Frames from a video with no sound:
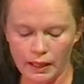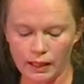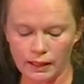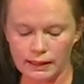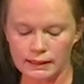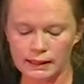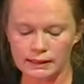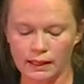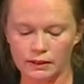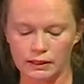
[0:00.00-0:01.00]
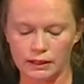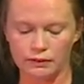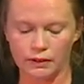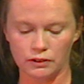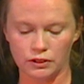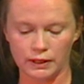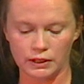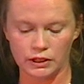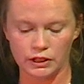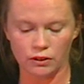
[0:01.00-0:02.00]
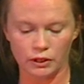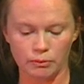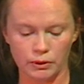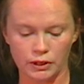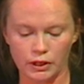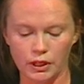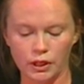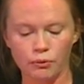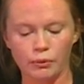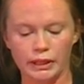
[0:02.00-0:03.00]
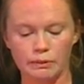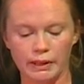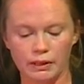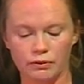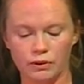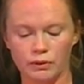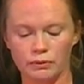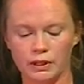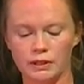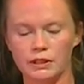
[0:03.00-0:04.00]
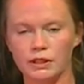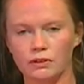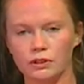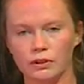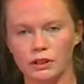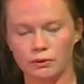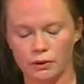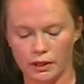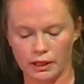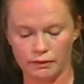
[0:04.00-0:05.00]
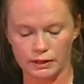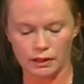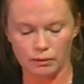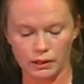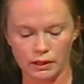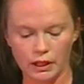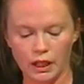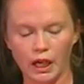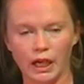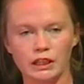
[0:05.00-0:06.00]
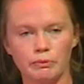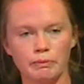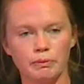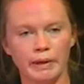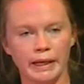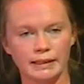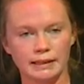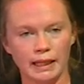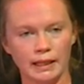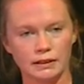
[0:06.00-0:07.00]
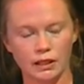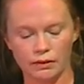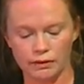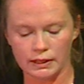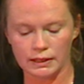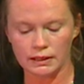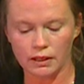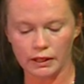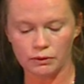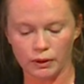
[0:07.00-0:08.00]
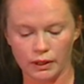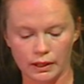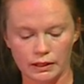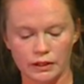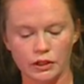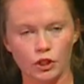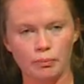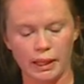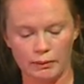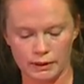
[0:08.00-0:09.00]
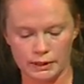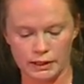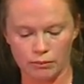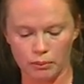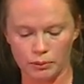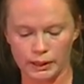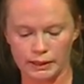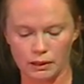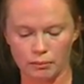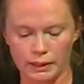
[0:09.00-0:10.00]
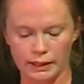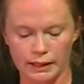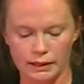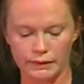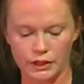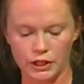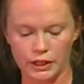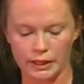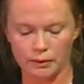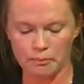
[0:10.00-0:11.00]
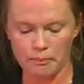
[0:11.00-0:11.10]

And as set out in its final strategy document, we expect the forum to consult on its work over the summer and to be prepared to hand over the design work to the new payment system operator by the end of this year.